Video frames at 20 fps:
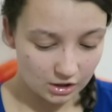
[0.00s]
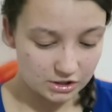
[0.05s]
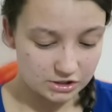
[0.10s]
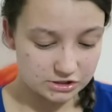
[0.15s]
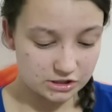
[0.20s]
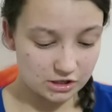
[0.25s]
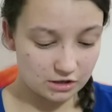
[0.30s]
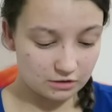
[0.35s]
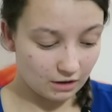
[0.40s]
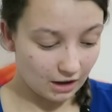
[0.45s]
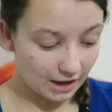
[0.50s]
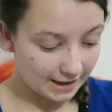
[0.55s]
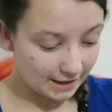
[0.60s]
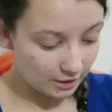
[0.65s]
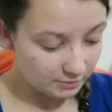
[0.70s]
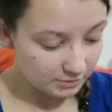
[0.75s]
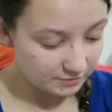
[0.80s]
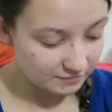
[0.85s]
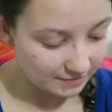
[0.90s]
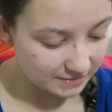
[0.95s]
So I
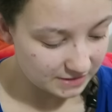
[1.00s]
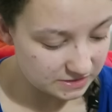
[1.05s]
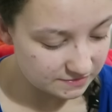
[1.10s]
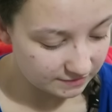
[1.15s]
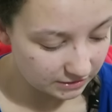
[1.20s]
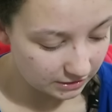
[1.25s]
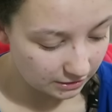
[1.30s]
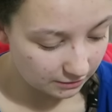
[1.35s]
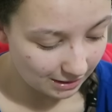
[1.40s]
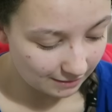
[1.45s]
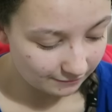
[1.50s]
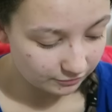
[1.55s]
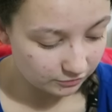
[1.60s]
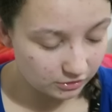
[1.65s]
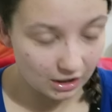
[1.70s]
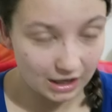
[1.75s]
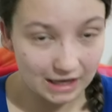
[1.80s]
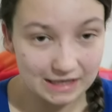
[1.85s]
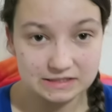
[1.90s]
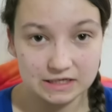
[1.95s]
hope you found this video helpful,
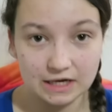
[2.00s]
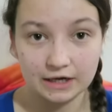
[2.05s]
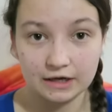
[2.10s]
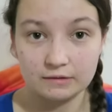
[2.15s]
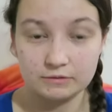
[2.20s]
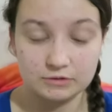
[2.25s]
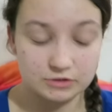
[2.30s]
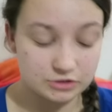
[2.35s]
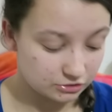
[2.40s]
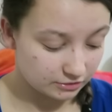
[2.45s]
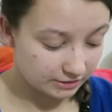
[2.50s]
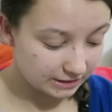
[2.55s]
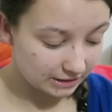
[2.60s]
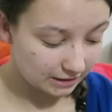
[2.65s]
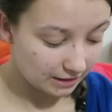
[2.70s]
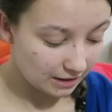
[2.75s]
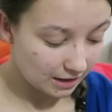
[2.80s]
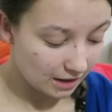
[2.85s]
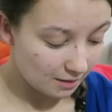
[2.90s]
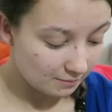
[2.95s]
guys. I hope you enjoyed
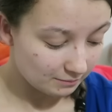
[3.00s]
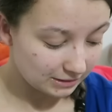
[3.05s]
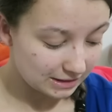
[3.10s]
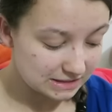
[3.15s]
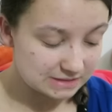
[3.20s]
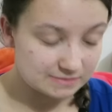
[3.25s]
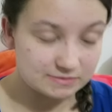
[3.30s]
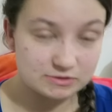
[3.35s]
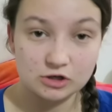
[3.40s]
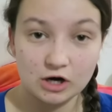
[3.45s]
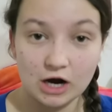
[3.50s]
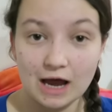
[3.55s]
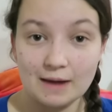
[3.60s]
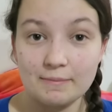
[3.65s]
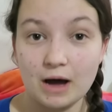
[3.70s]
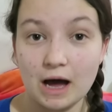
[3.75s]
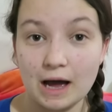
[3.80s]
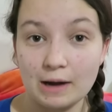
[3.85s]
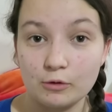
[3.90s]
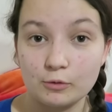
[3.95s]
it. Please subscribe.
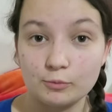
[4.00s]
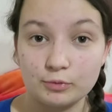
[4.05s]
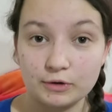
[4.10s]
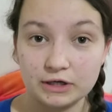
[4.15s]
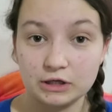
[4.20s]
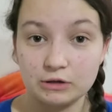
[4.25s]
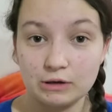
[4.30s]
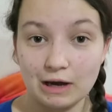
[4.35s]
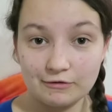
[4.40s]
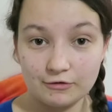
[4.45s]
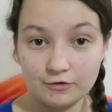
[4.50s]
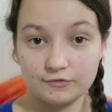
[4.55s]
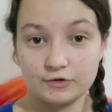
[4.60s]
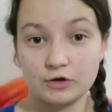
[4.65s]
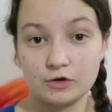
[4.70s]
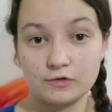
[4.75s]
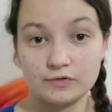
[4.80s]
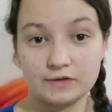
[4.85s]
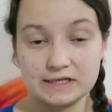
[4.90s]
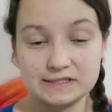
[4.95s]
I will bring you a
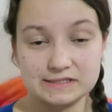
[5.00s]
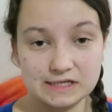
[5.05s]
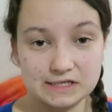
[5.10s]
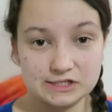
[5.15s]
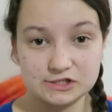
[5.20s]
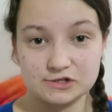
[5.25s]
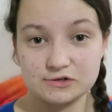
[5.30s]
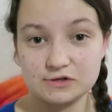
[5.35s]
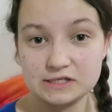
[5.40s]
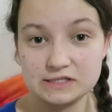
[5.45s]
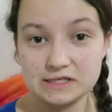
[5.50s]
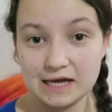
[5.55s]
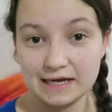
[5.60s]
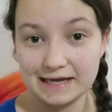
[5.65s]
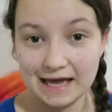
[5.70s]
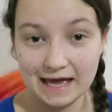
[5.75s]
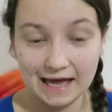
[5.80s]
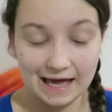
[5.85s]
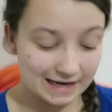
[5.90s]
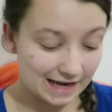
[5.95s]
review on these as soon as I
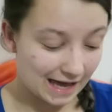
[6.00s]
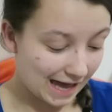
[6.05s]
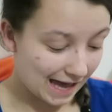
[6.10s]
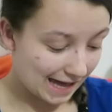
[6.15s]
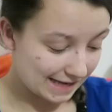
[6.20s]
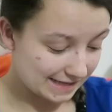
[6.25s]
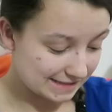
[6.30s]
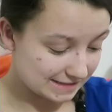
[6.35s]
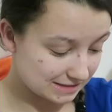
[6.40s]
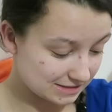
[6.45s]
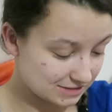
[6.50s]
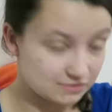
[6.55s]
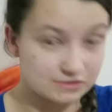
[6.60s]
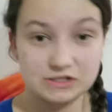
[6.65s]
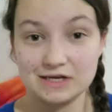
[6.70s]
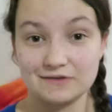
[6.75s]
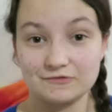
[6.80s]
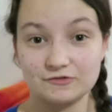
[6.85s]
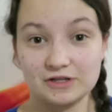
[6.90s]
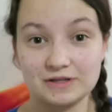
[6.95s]
can and as soon
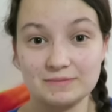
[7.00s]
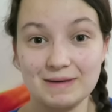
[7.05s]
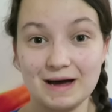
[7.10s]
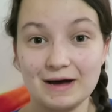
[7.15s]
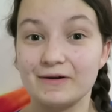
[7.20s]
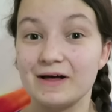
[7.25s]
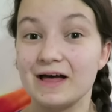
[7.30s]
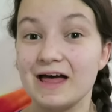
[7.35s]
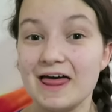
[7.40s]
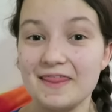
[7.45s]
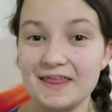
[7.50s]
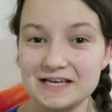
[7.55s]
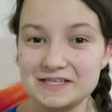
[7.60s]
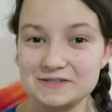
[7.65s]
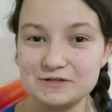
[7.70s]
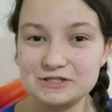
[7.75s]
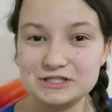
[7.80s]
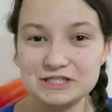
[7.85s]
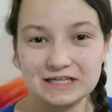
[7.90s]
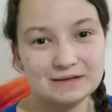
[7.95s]
as I've tried them out. Thanks
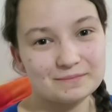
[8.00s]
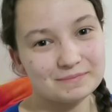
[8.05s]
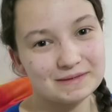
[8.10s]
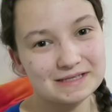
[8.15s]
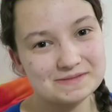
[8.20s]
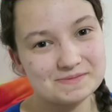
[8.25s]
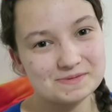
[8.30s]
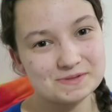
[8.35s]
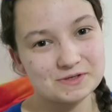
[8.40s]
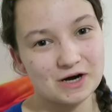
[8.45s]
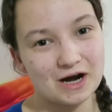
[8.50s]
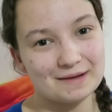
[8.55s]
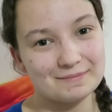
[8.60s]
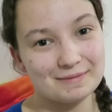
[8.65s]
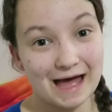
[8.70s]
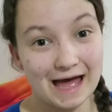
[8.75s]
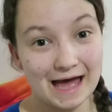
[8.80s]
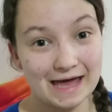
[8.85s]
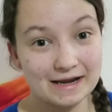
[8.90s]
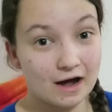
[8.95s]
for watching. Please subscribe
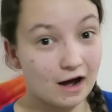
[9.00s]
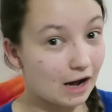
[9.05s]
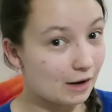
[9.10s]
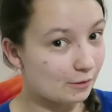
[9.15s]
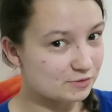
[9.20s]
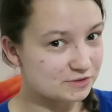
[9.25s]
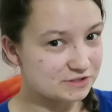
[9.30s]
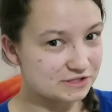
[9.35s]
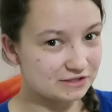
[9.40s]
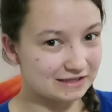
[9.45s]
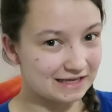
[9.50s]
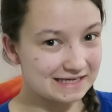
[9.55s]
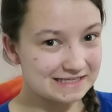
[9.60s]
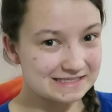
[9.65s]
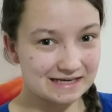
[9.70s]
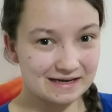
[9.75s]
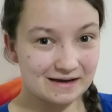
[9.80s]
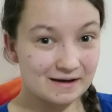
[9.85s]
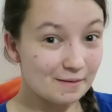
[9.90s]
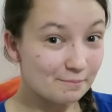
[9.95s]
and I will see you
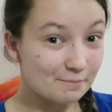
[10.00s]
later.